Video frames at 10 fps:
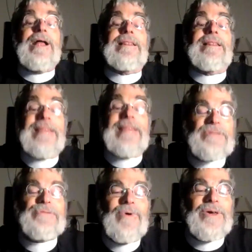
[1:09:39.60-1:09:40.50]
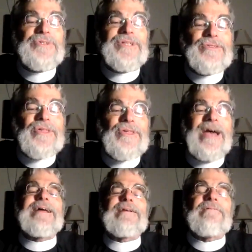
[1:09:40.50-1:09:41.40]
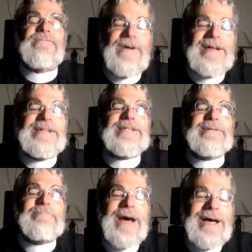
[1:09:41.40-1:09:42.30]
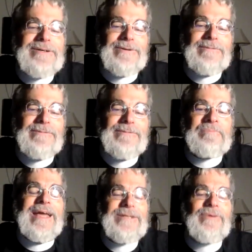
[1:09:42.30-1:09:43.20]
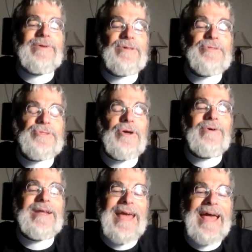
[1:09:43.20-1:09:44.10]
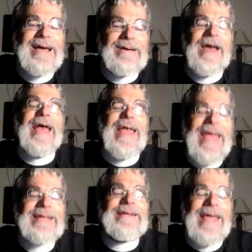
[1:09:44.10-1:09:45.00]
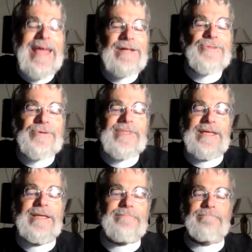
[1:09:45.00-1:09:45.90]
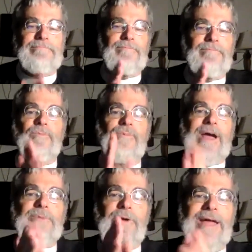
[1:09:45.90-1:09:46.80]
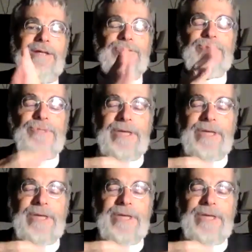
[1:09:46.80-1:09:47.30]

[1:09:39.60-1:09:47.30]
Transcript: lots of questions that are fun to ponder and don't necessarily have an answer that you wrap your hands and say,